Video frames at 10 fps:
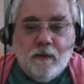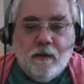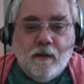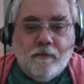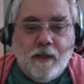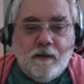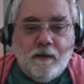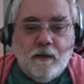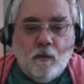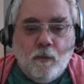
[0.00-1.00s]

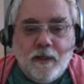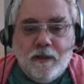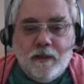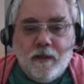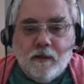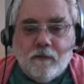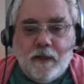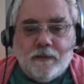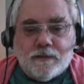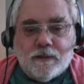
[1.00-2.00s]
then we can
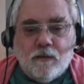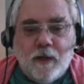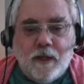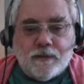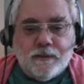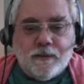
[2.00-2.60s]
integrate this equation